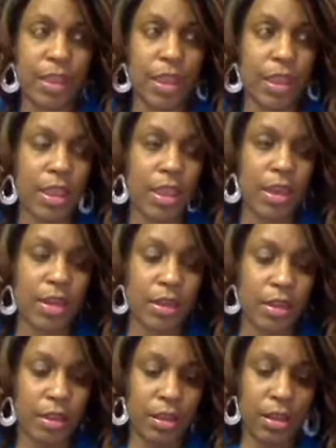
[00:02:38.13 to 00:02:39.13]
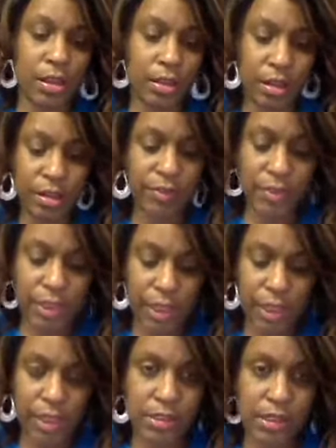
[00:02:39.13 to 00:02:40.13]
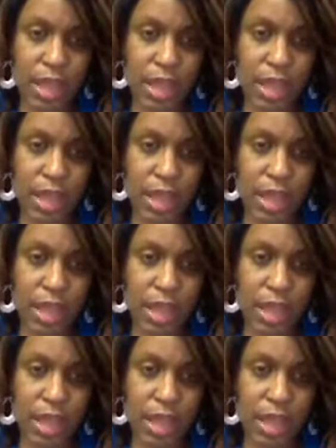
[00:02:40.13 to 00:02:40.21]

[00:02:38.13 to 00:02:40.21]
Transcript: And none of the things